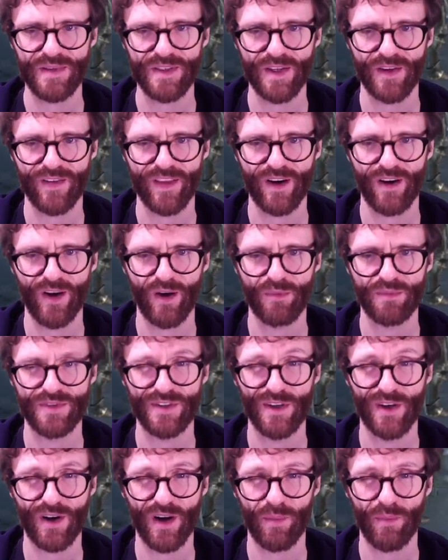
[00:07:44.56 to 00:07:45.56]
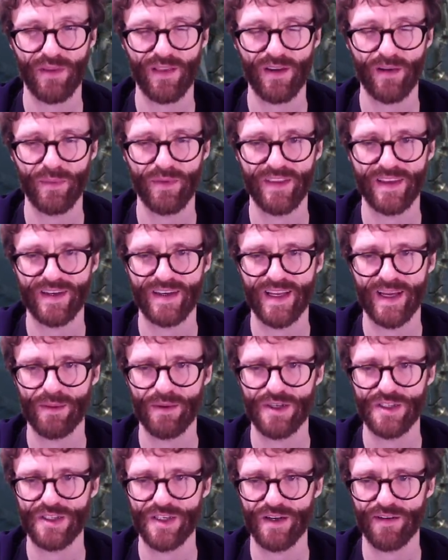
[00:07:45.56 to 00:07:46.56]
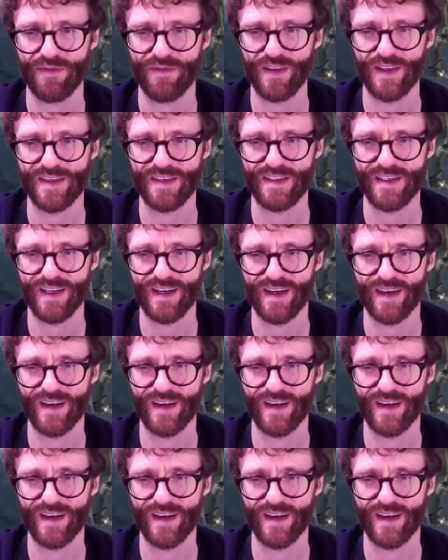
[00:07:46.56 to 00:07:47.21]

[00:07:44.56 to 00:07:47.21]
so that'll help soak up a little bit of the damage if these